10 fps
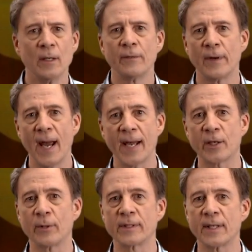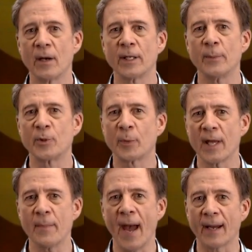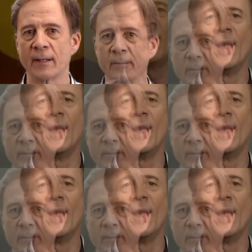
for accurate sound image playback.